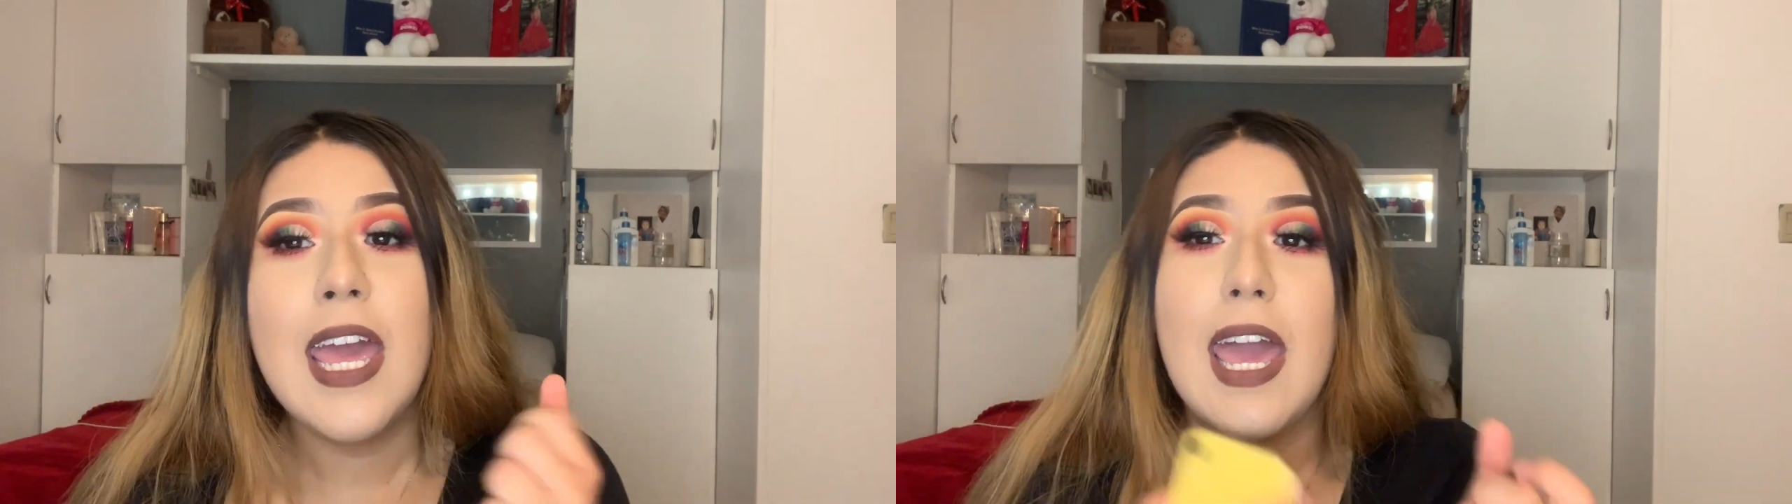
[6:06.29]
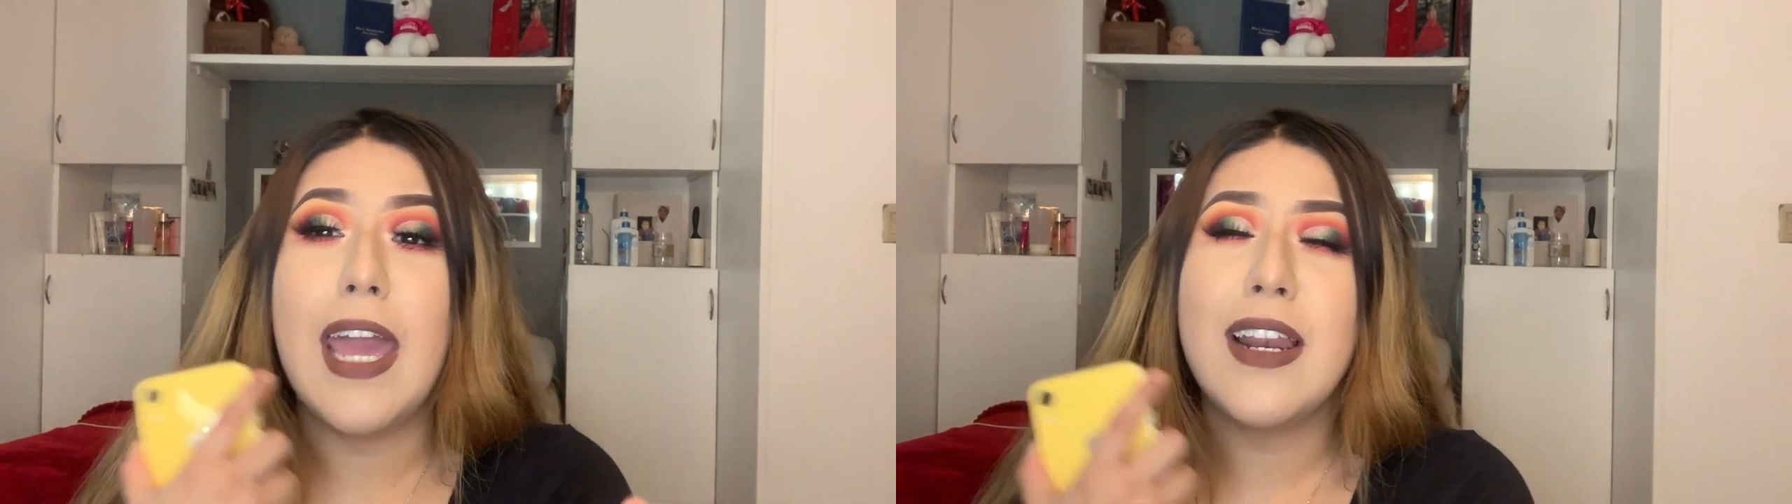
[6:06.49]

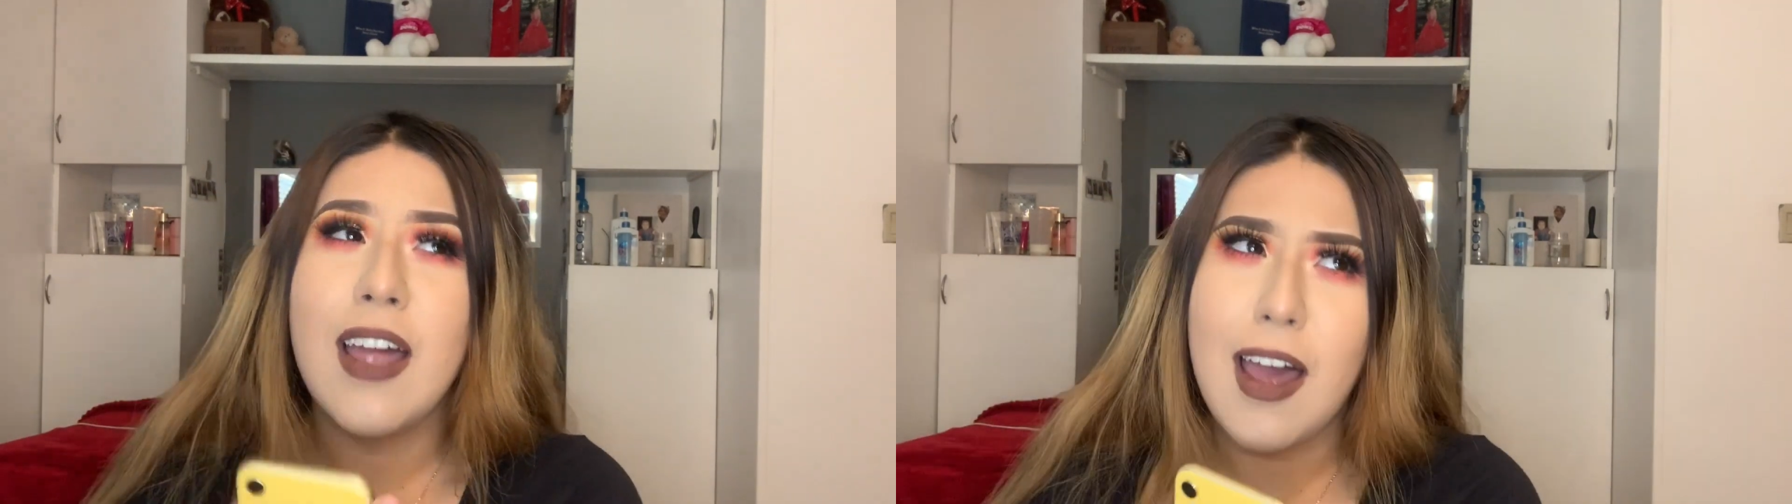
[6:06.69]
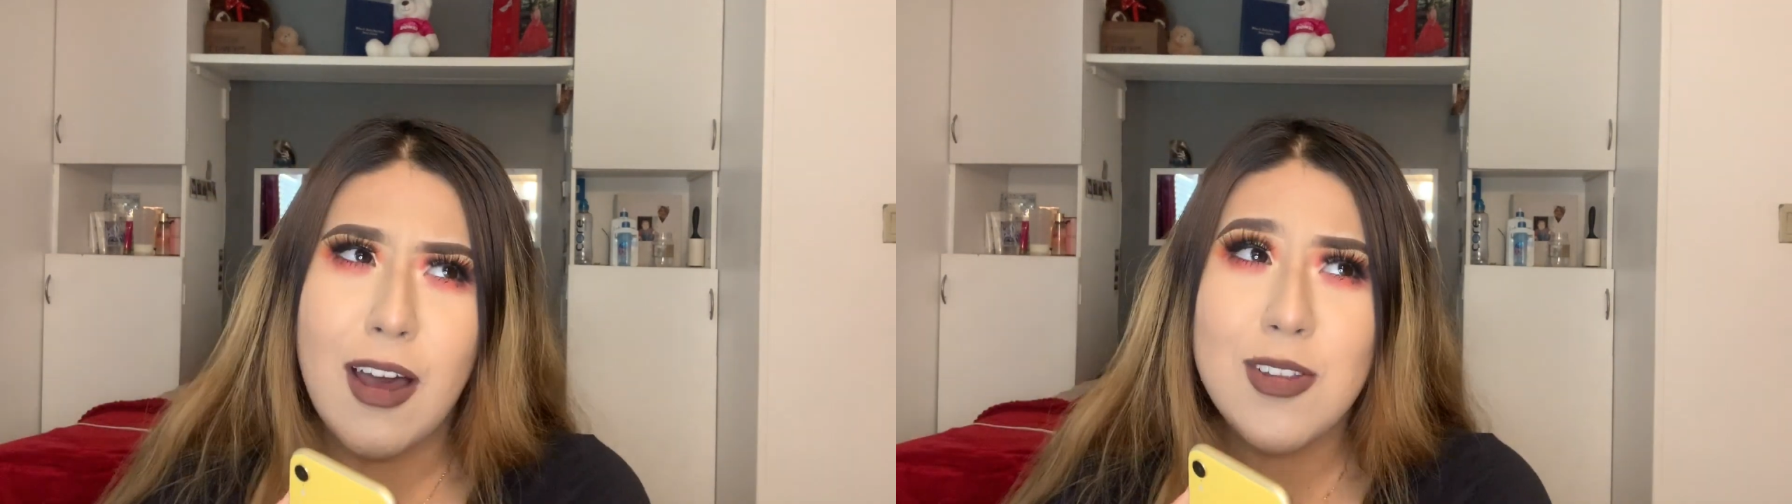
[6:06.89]
And
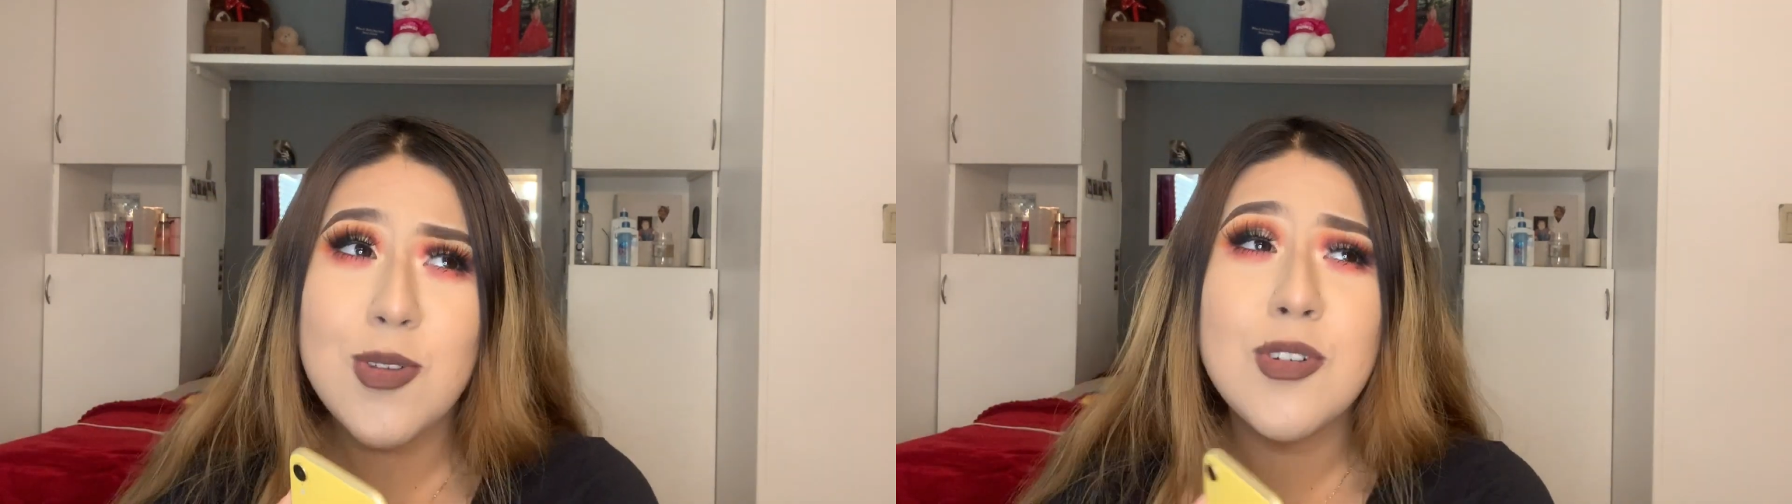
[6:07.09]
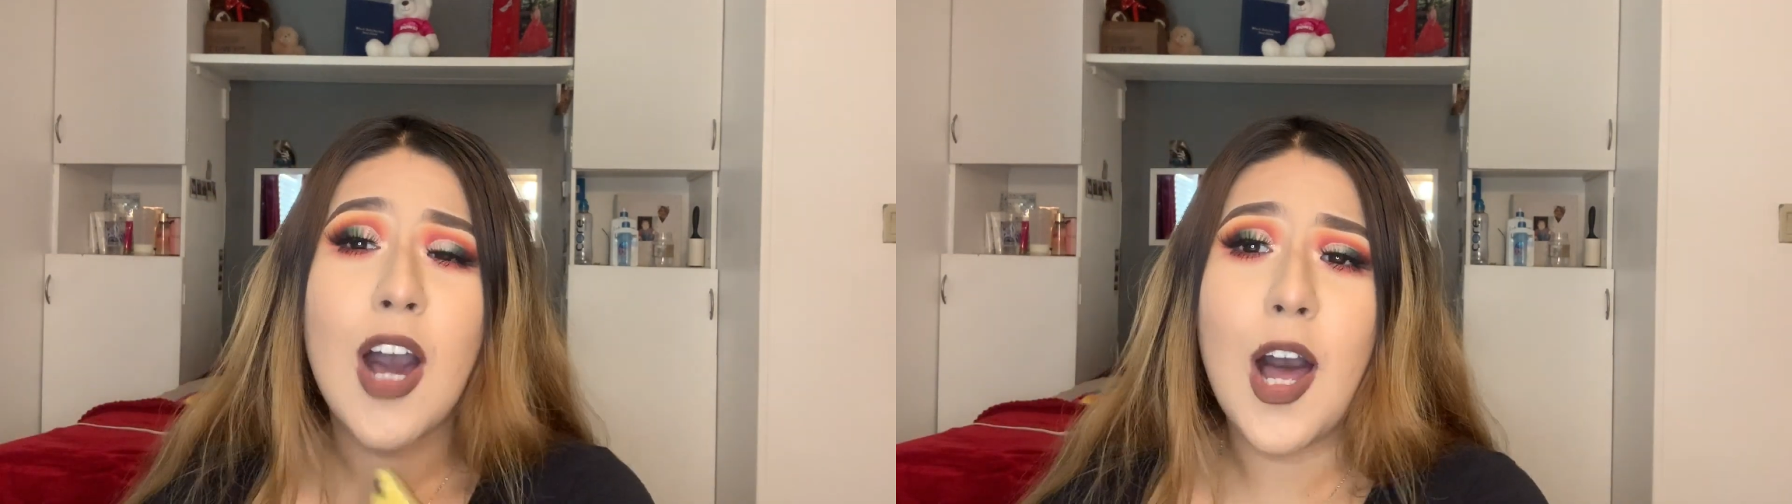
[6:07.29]
also
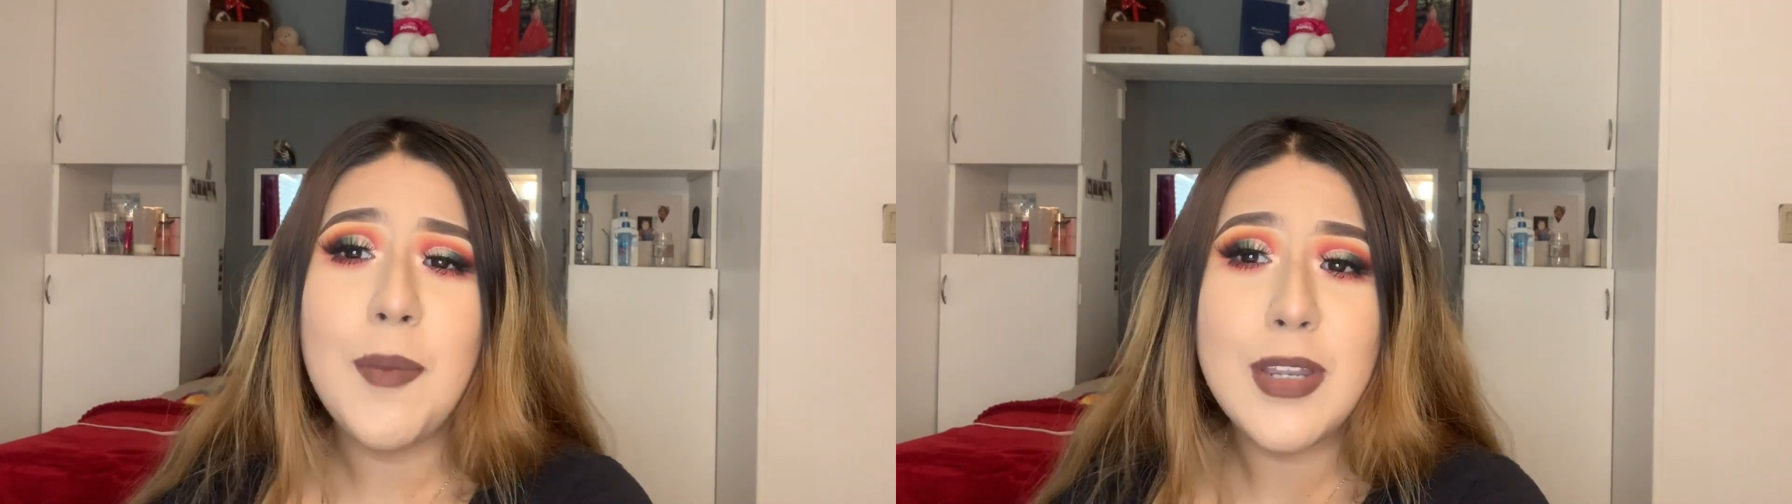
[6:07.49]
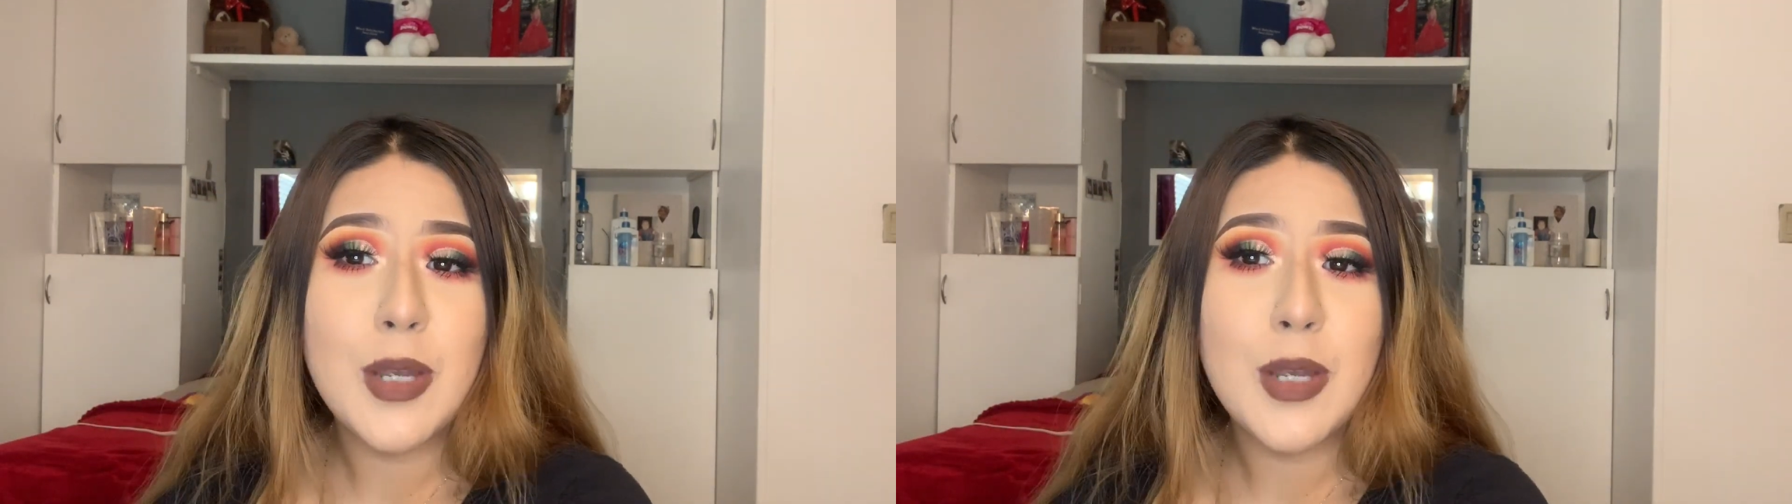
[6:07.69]
comment